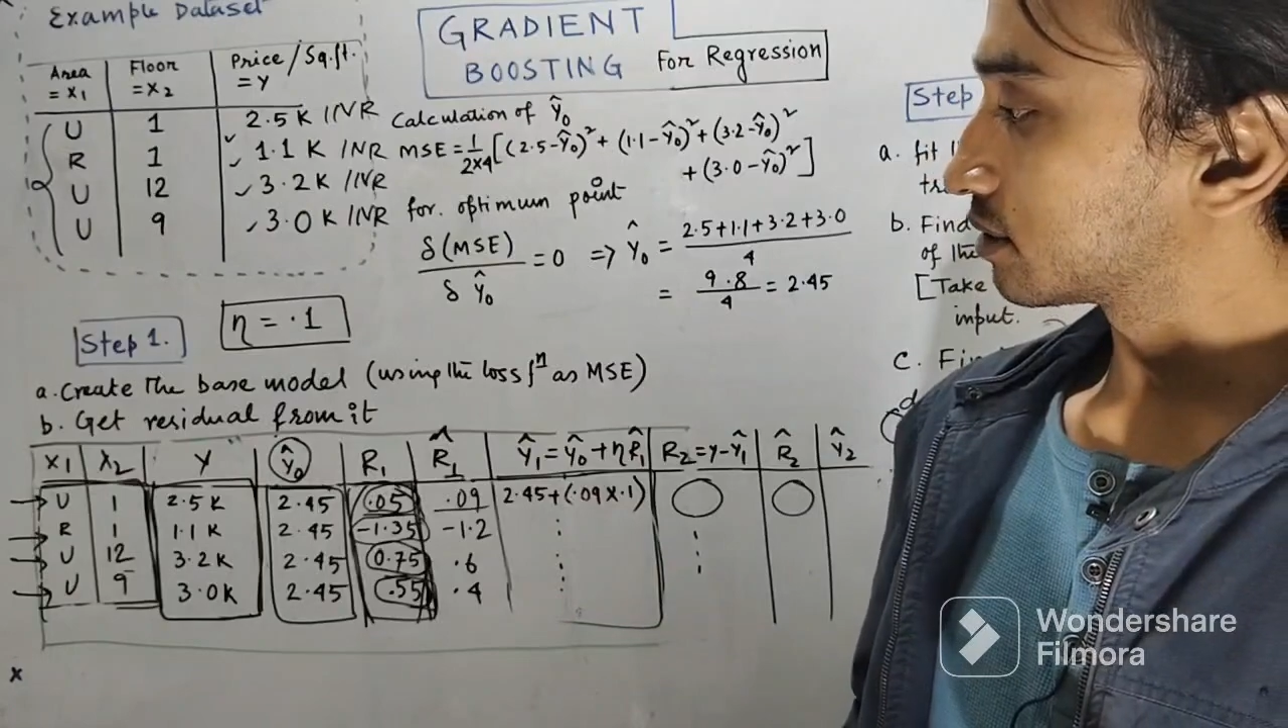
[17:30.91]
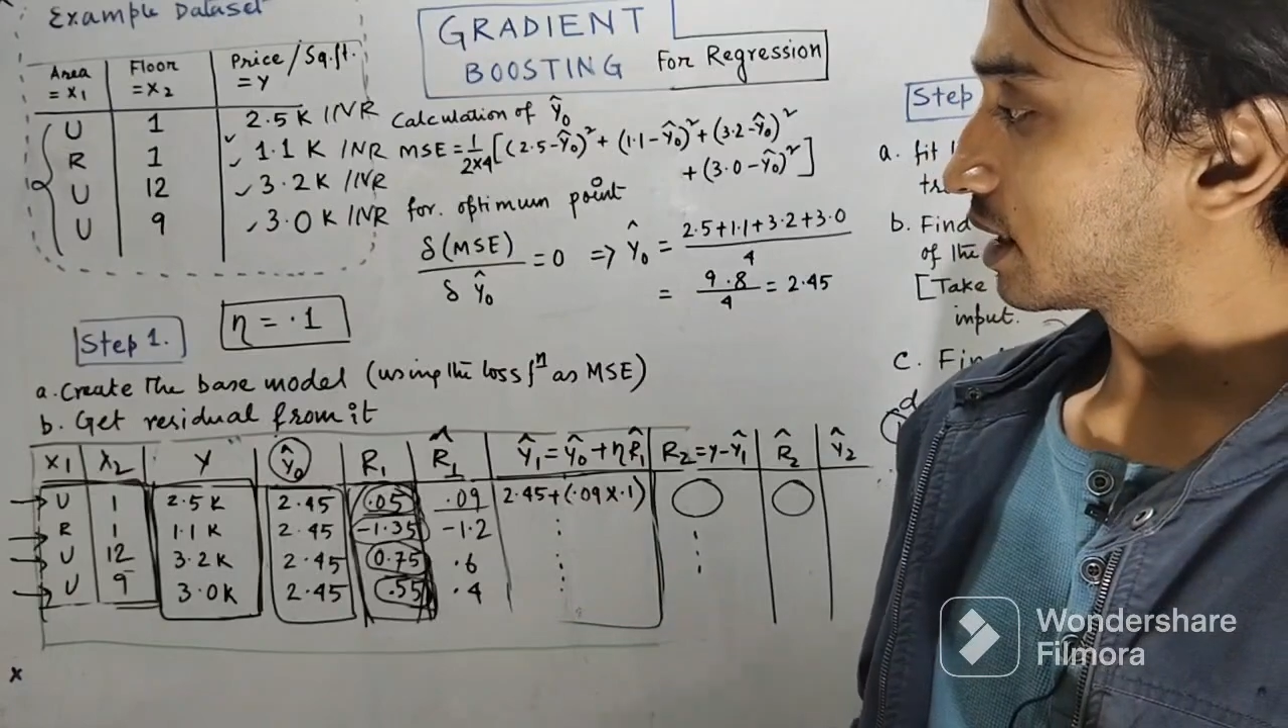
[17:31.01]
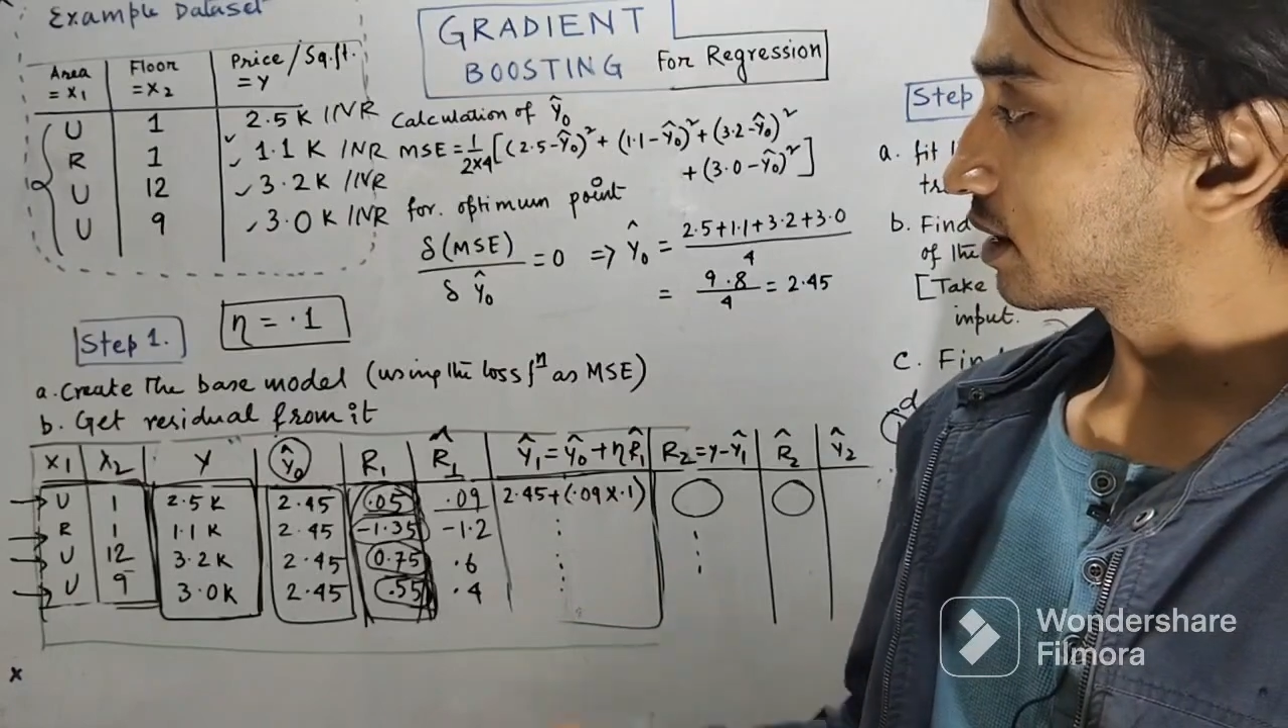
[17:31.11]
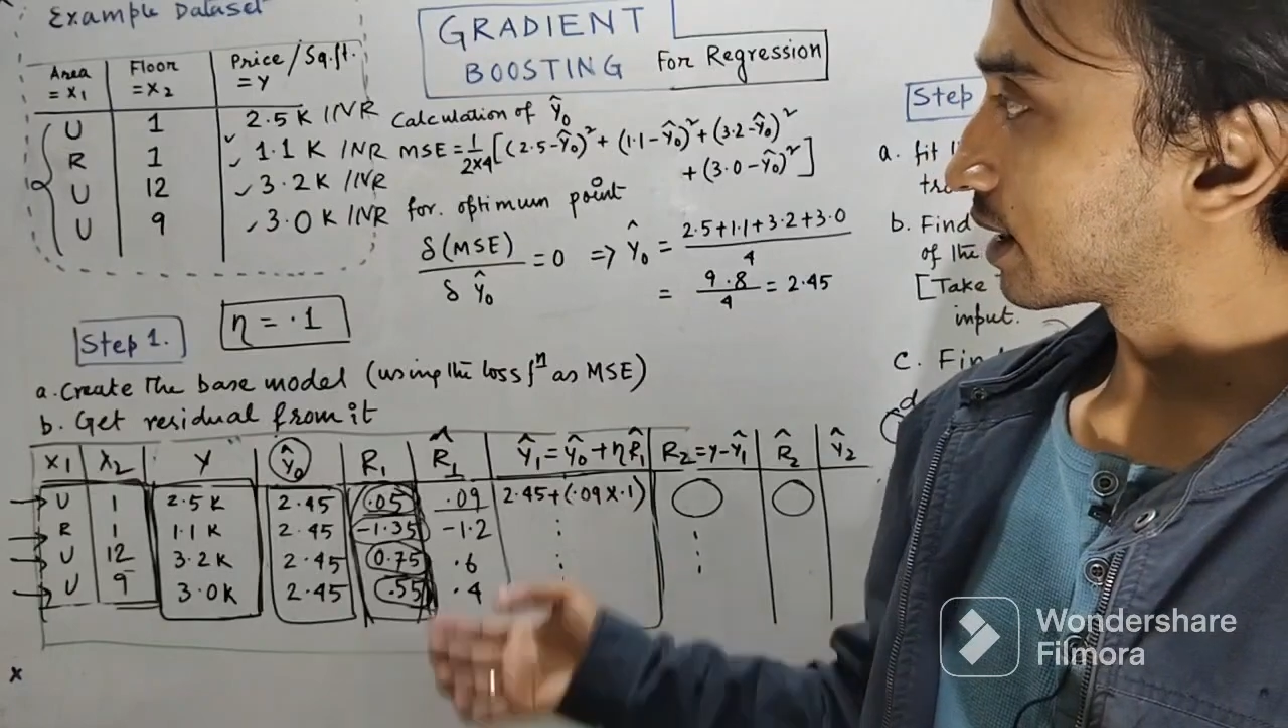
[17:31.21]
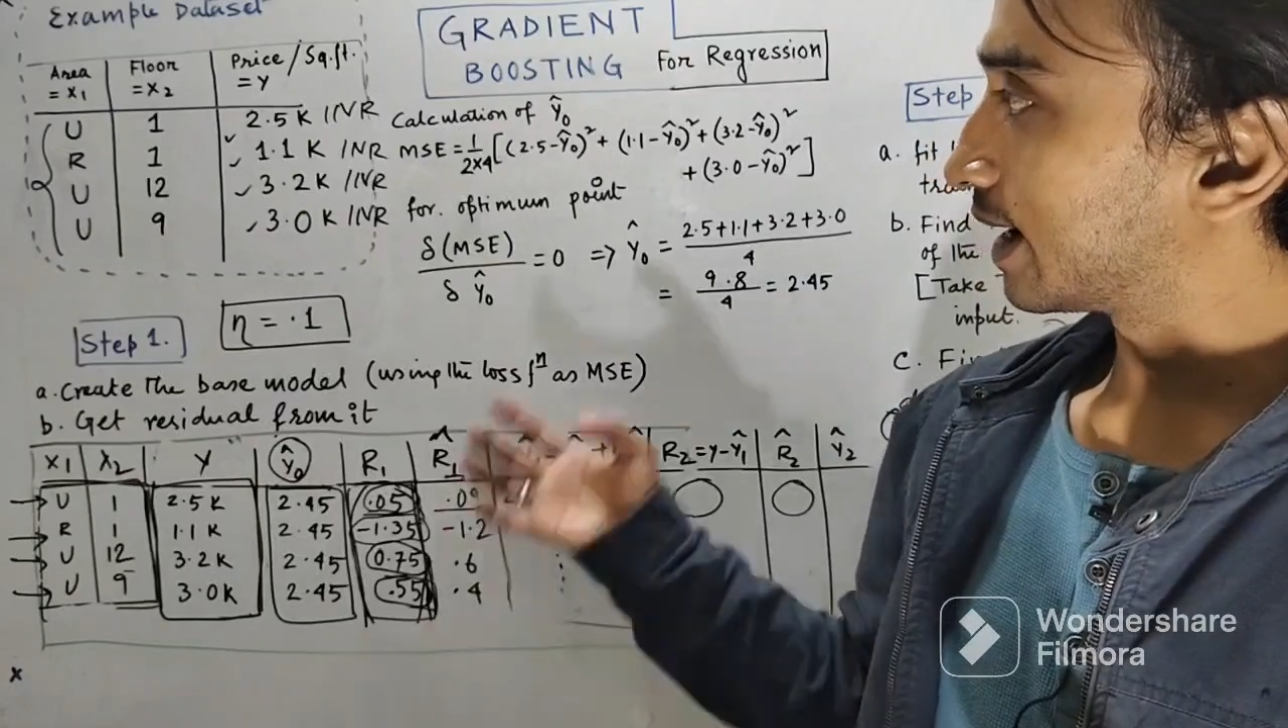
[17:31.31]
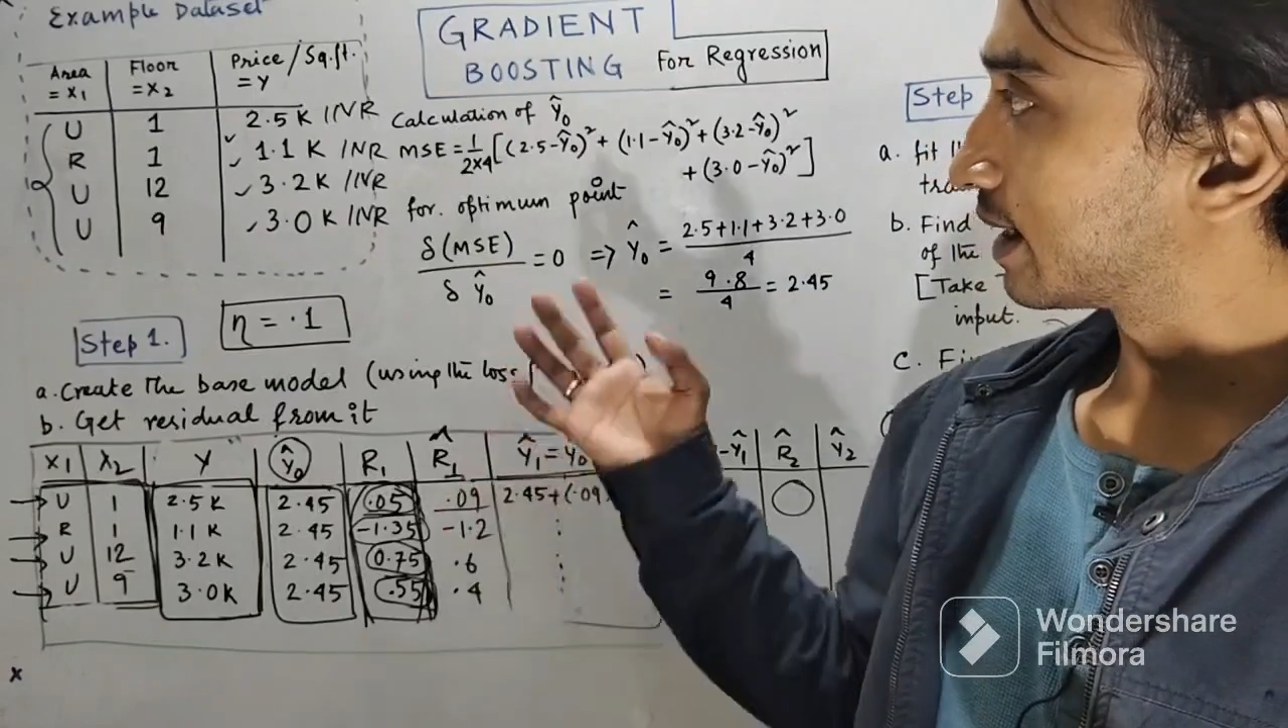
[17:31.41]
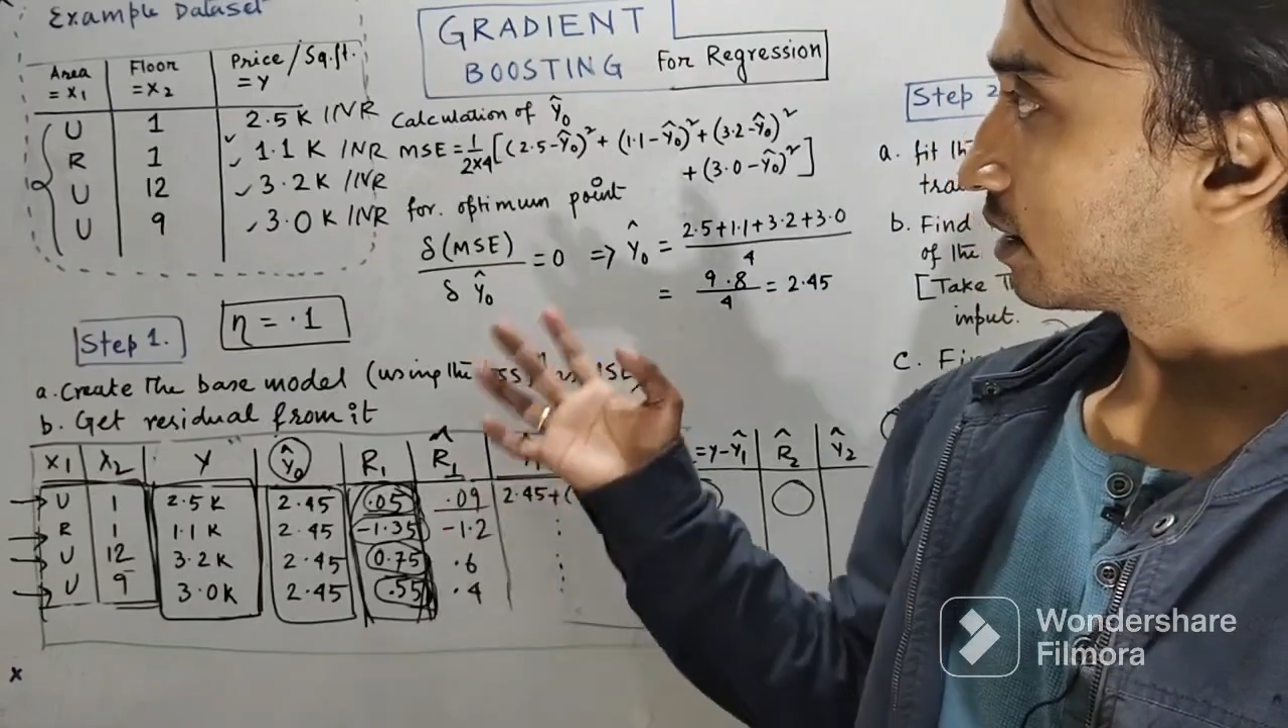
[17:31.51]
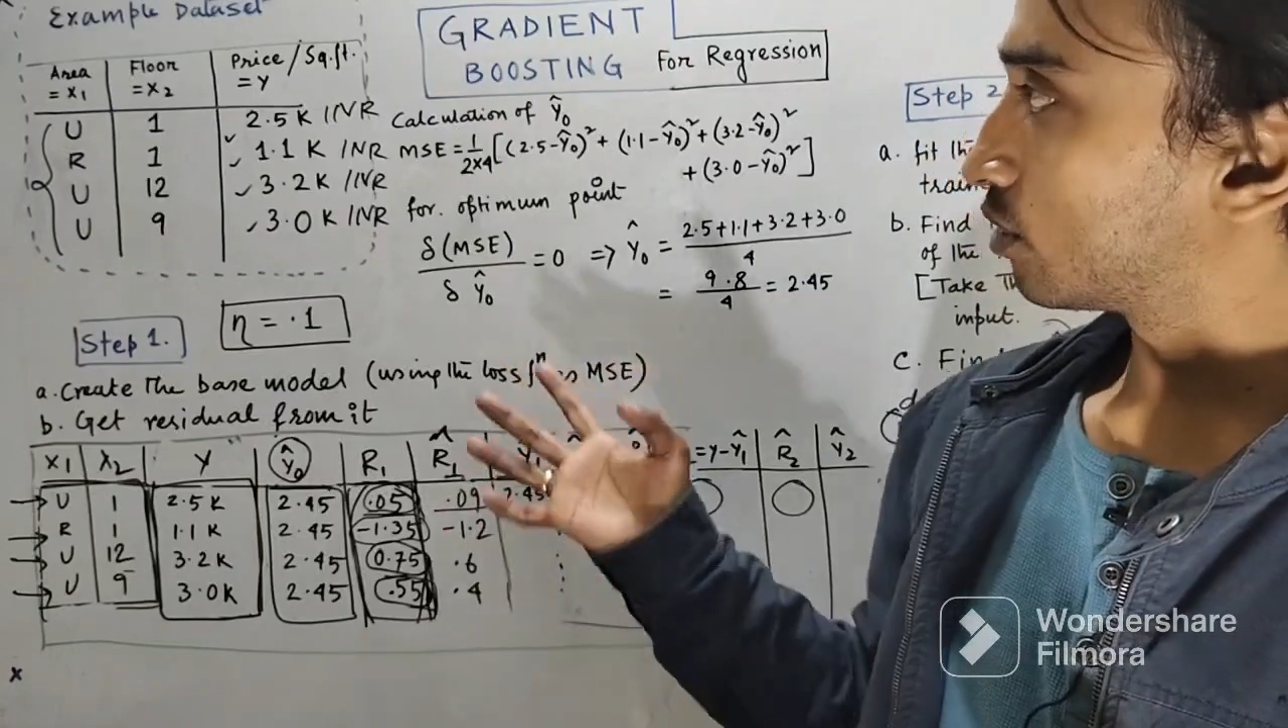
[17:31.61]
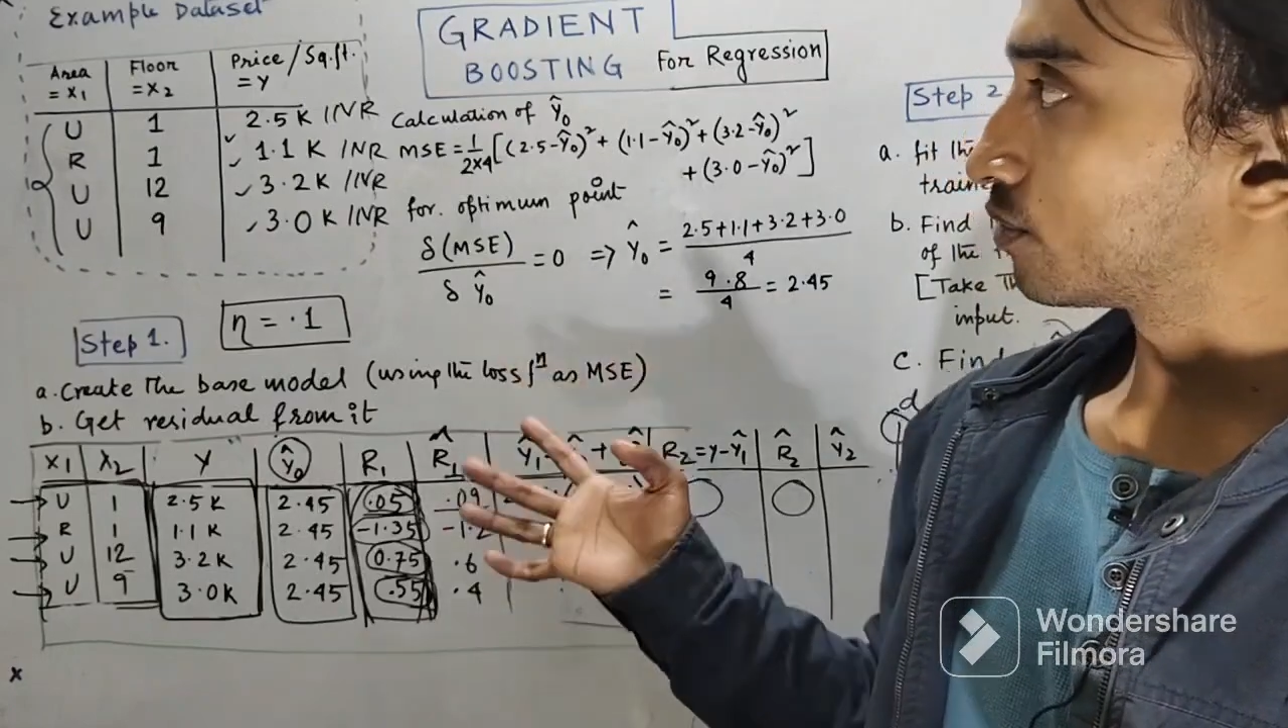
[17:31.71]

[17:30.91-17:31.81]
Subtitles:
you can get an